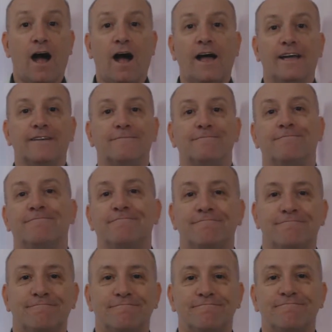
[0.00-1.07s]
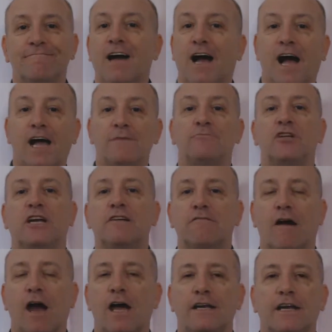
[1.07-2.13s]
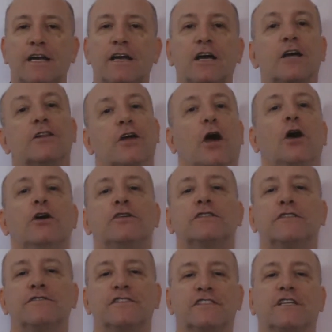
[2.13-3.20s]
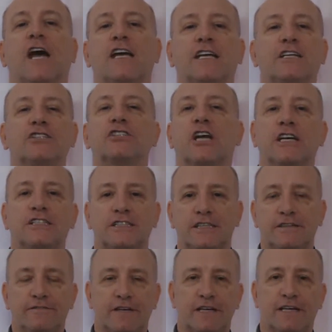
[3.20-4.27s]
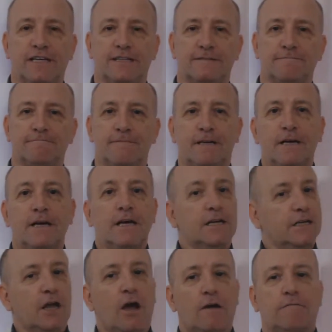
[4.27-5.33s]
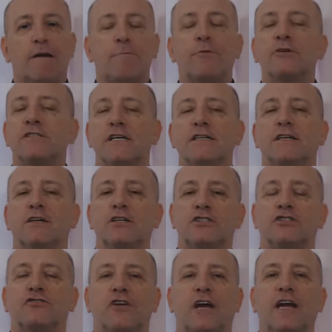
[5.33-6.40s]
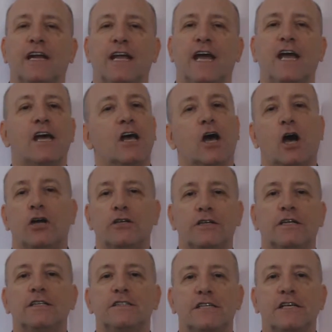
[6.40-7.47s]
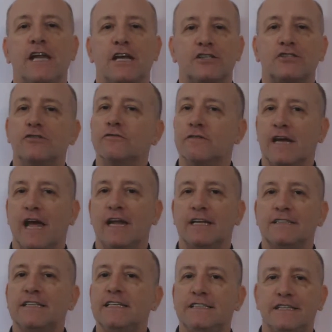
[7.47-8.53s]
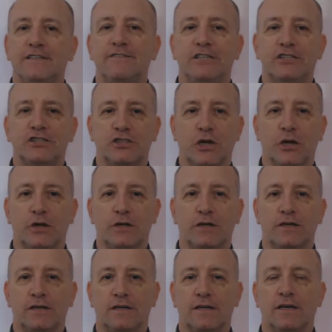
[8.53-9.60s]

Hi, I'm Jake Ryder, the host of Psychic Jayc T V. Now, I represented Australia on an international reality T V show.